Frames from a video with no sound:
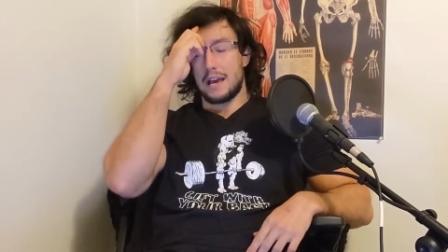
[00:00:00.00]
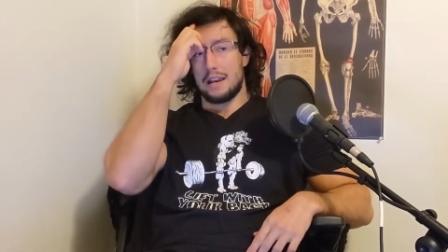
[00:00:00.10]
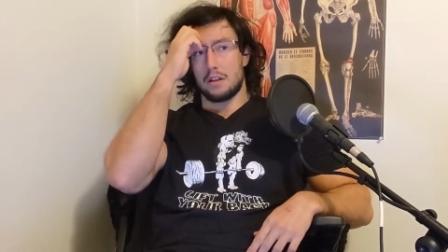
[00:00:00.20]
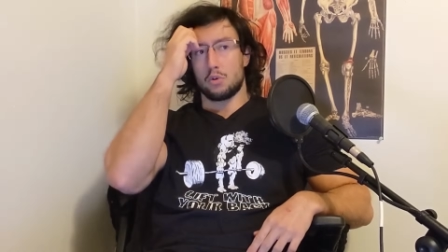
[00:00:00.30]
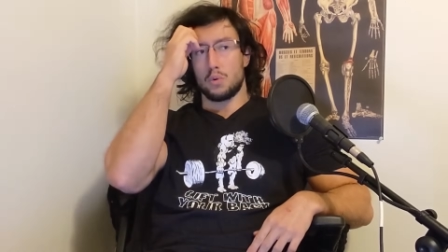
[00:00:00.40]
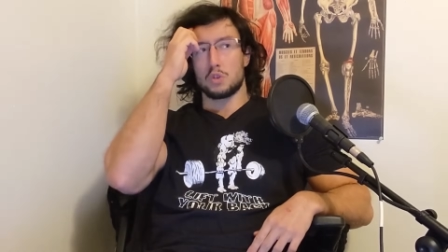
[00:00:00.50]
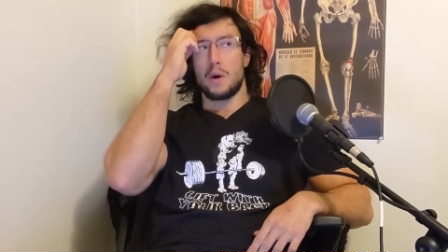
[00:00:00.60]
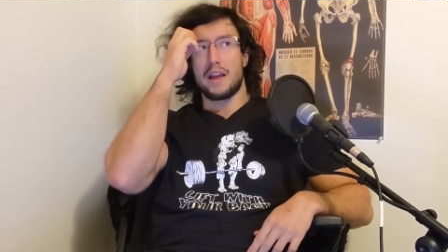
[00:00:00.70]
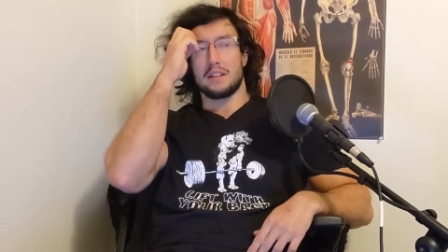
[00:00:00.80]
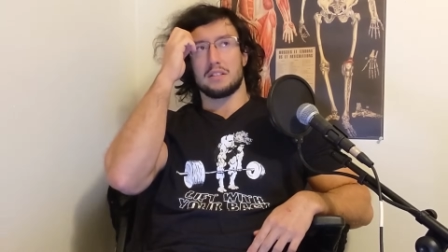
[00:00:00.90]
And the reason
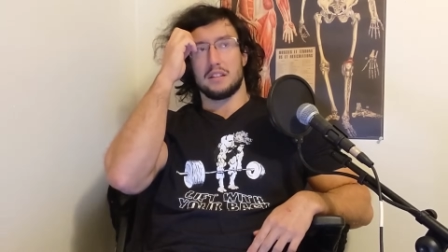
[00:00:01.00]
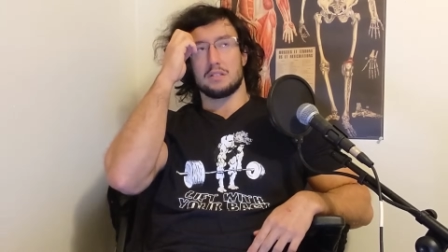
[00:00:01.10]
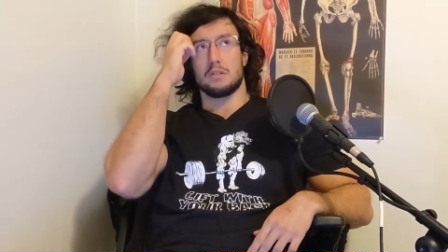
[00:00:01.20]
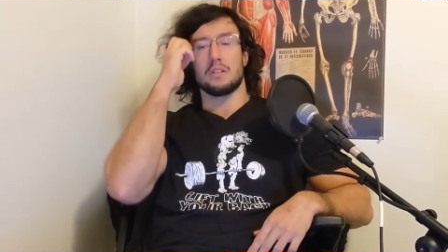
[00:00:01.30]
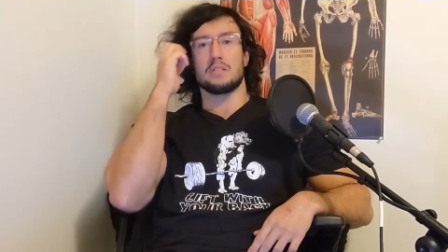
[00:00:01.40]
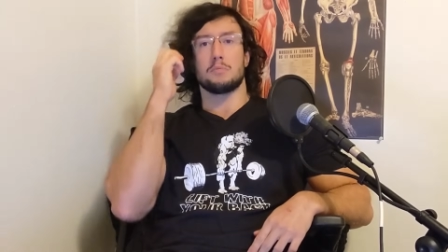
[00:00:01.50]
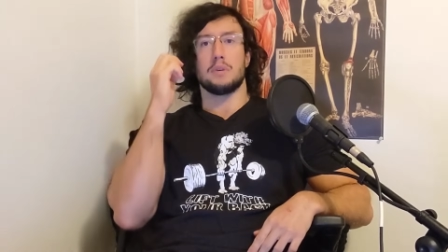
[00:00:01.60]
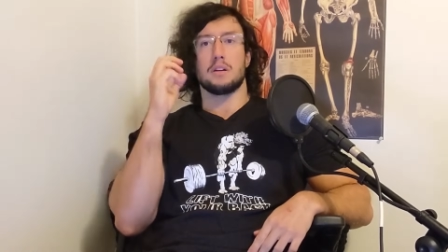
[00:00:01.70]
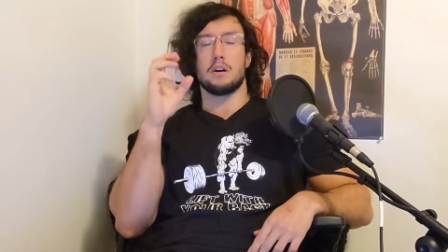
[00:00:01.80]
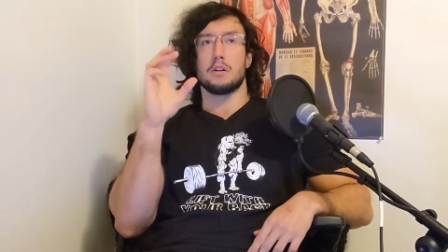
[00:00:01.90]
why I insist on this is
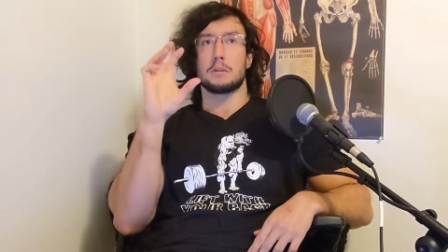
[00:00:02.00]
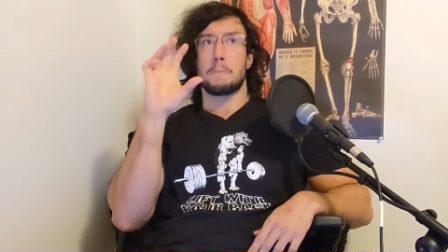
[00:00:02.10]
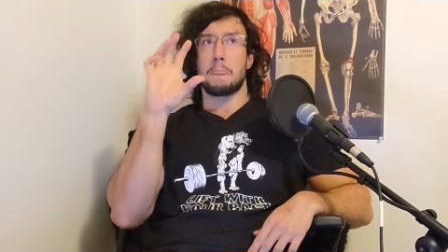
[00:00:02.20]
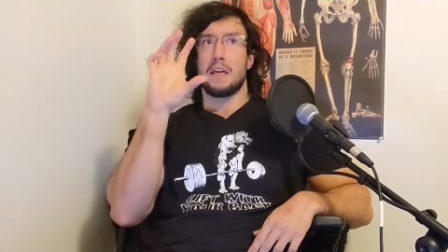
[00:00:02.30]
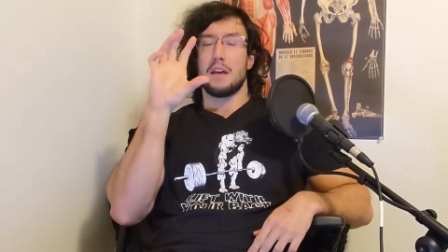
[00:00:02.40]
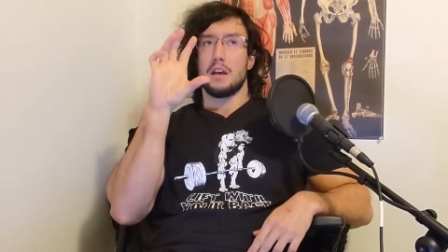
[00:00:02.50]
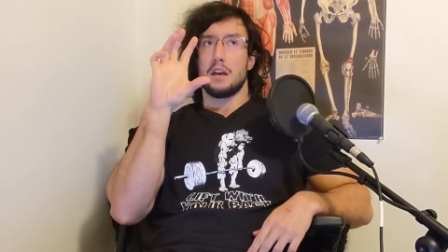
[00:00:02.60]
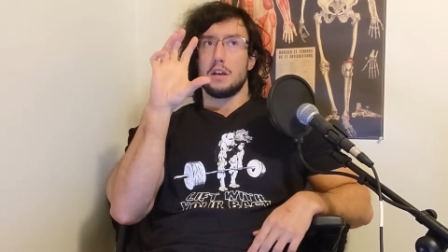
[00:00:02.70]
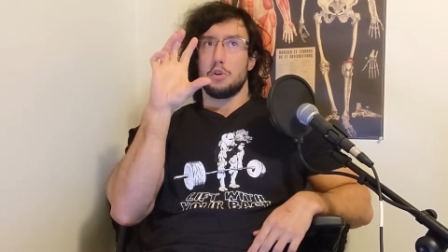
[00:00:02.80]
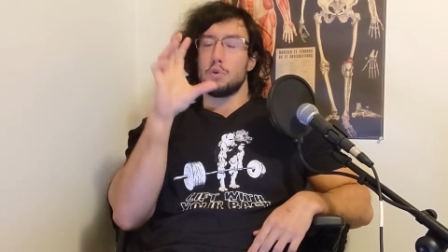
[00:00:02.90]
because
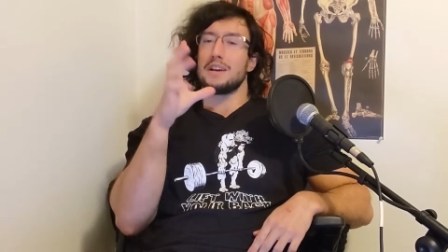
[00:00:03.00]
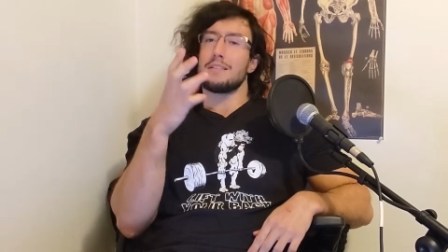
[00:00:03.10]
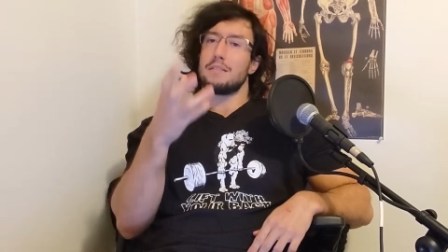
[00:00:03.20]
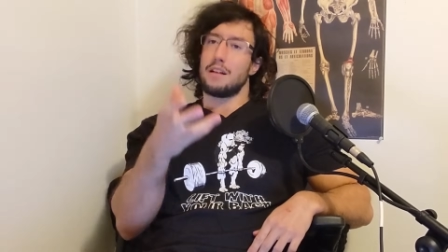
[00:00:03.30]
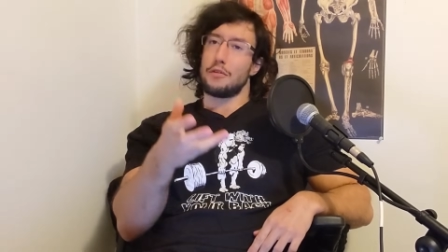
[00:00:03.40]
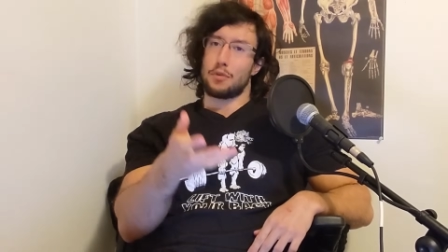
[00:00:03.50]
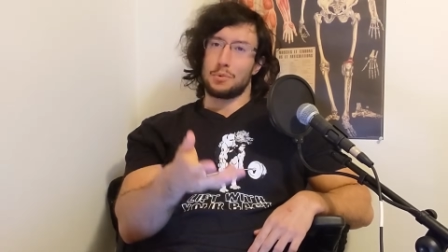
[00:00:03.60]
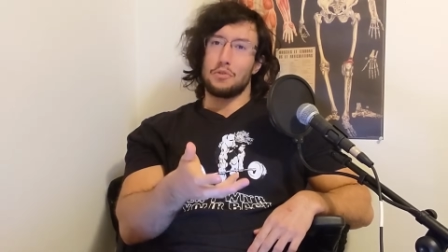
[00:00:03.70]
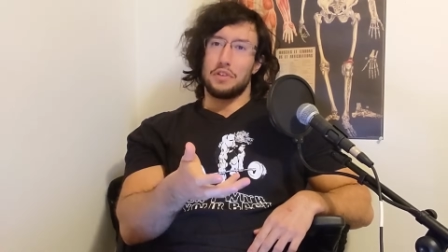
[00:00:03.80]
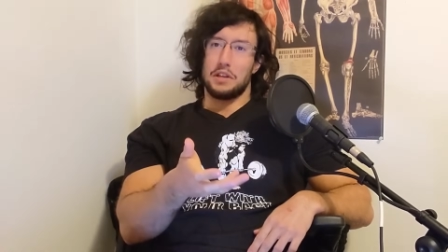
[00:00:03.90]
you can tell
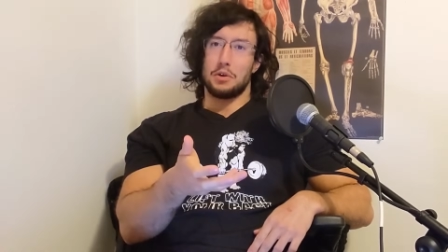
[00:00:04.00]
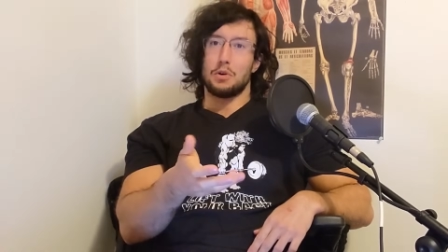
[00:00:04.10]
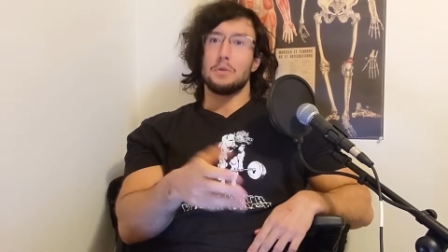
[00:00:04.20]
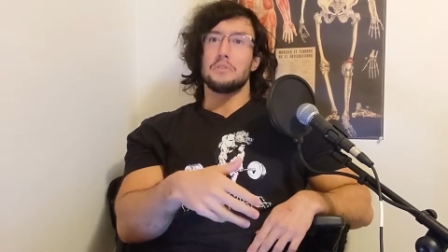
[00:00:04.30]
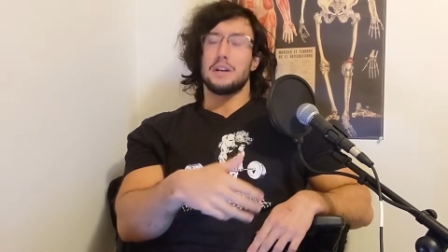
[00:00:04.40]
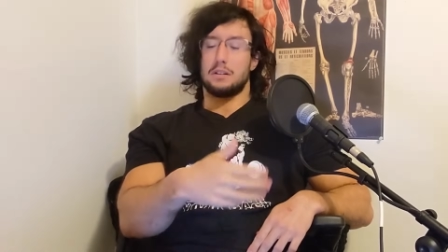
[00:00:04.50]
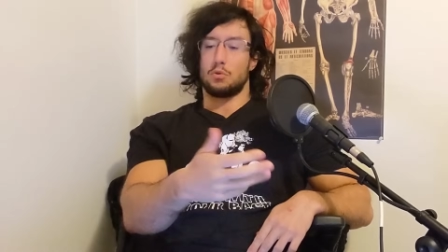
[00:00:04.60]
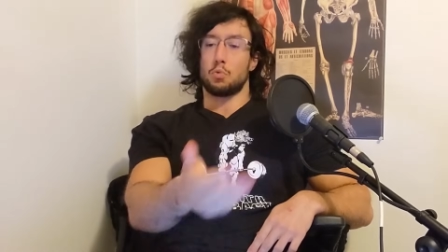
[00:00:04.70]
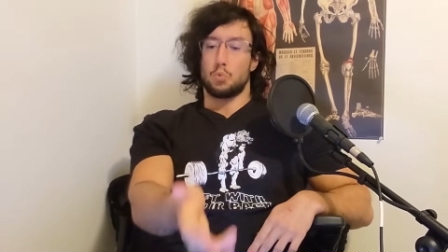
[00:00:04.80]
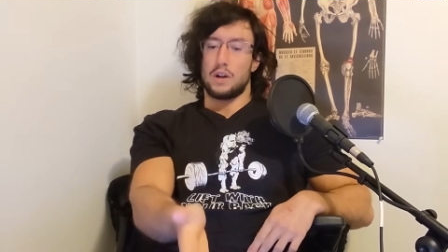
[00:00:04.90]
from the video that
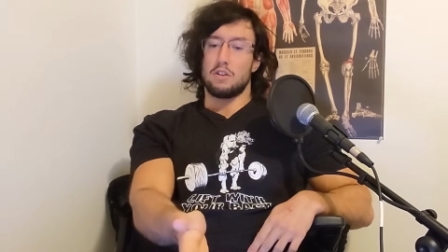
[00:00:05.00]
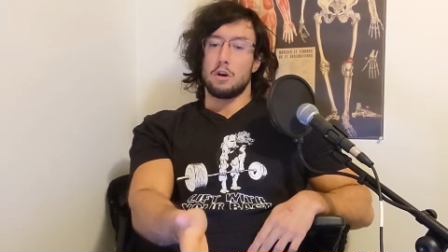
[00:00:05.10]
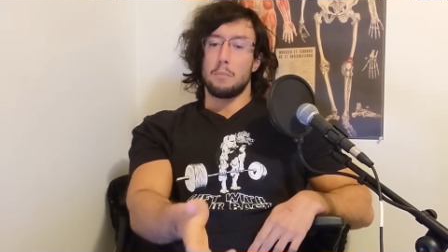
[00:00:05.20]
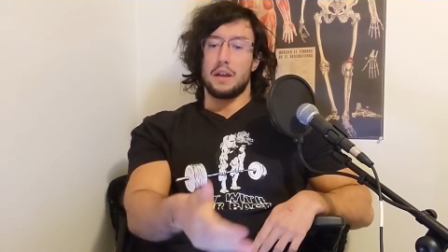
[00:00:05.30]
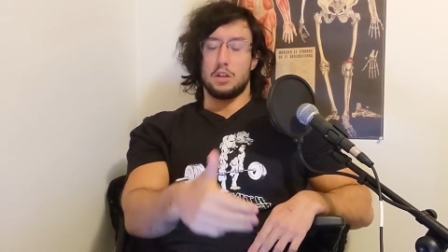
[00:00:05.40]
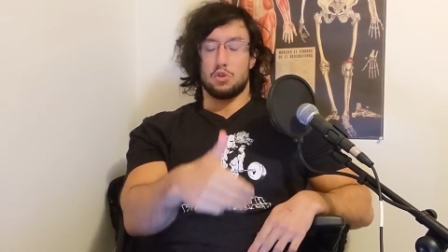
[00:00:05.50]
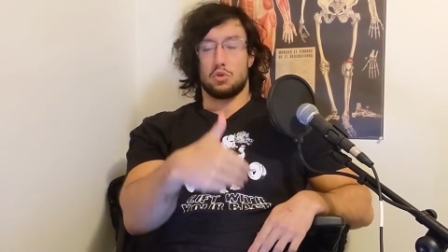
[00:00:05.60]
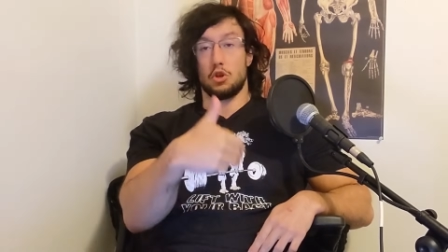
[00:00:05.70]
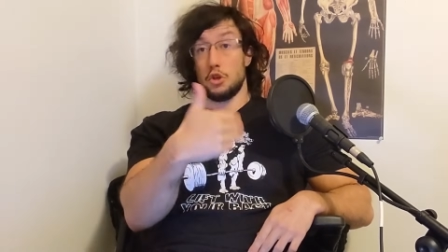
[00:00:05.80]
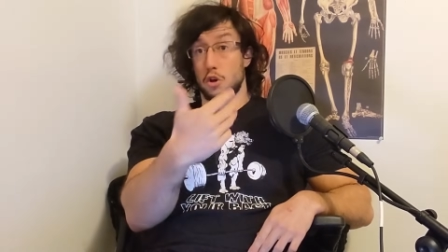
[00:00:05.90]
Randumb
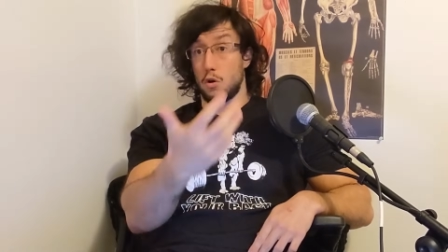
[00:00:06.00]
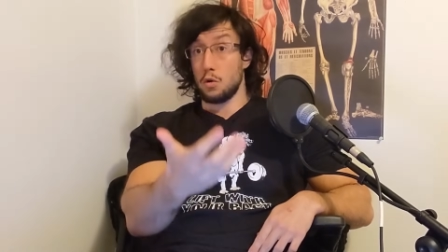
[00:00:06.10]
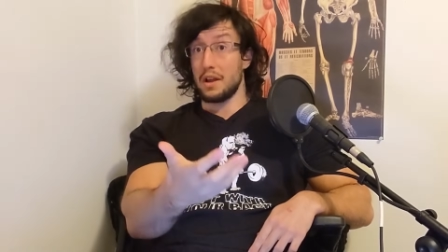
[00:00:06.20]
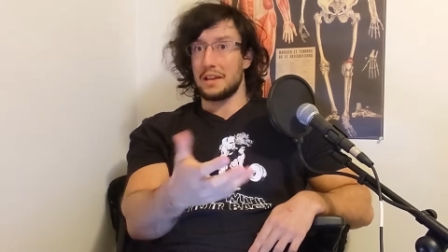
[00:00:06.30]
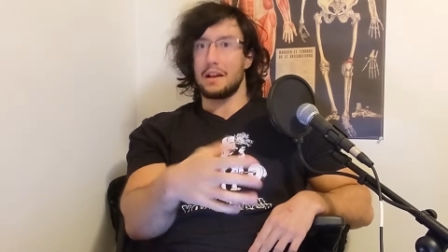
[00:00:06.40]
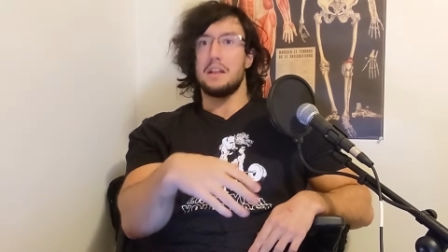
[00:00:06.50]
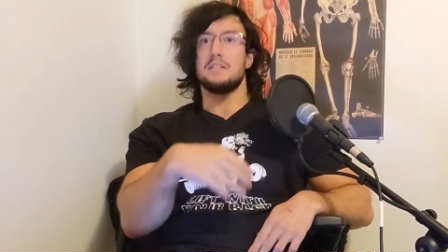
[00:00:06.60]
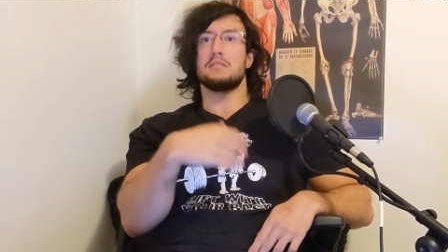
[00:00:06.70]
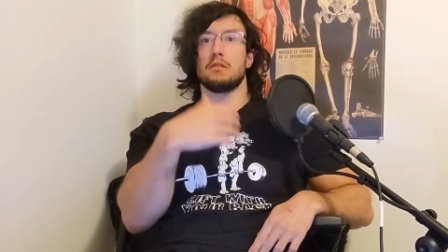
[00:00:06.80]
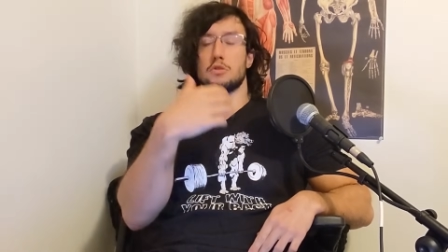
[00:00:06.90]
is young and that
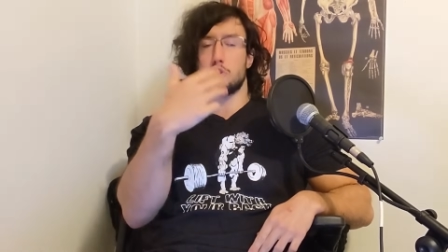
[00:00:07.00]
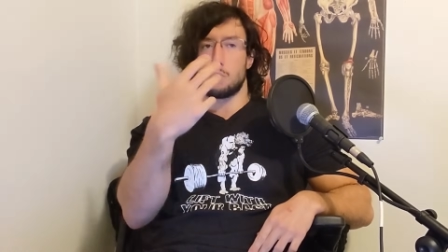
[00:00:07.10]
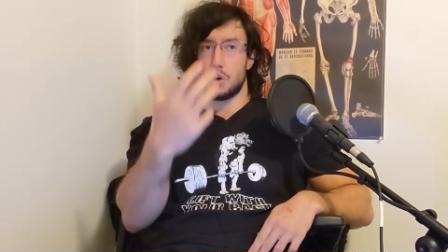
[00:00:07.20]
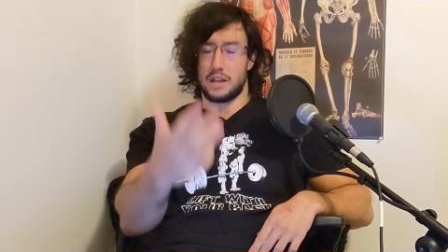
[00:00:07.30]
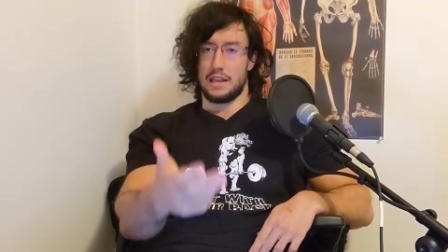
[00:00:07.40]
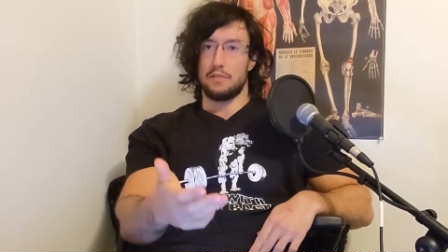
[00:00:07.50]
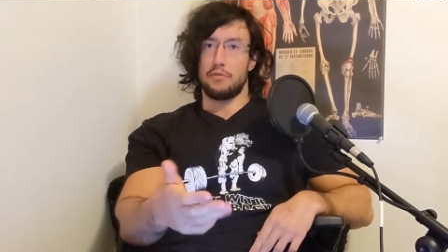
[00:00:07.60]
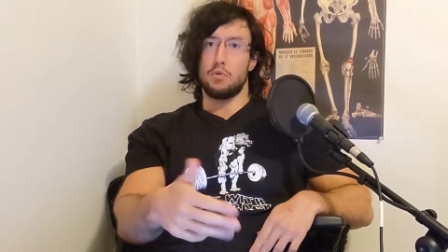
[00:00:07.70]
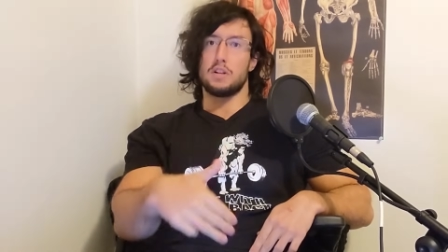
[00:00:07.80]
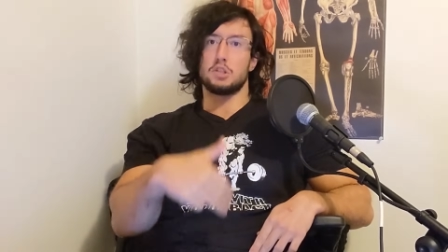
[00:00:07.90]
he's still somewhat
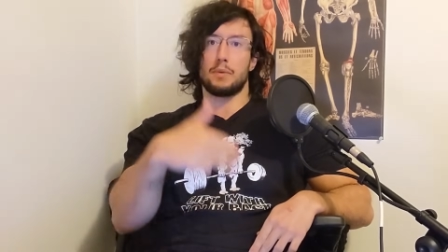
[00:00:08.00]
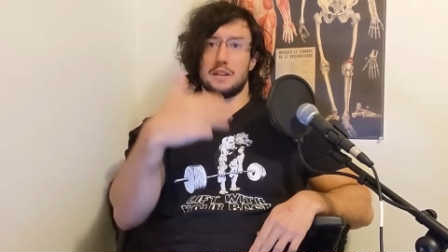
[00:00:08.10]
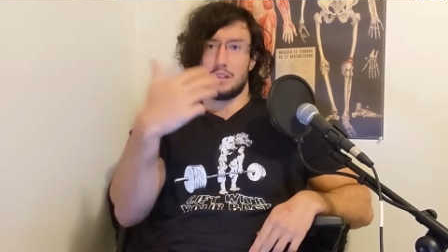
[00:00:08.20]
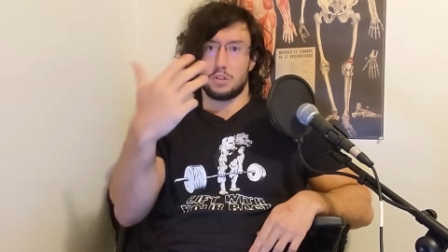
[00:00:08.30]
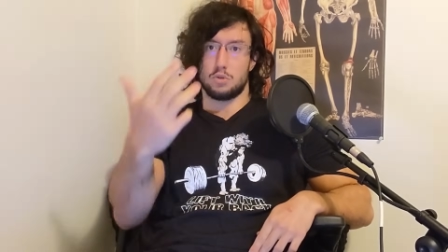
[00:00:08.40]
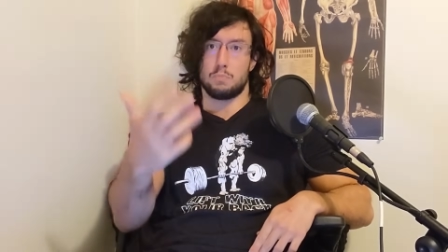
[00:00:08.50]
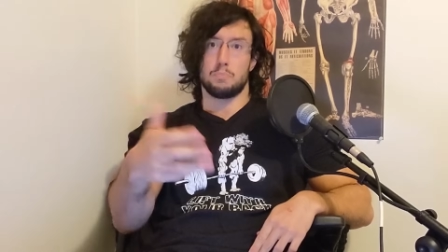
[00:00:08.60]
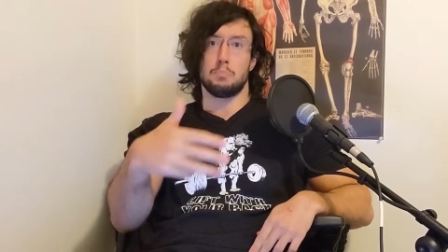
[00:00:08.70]
influenced by this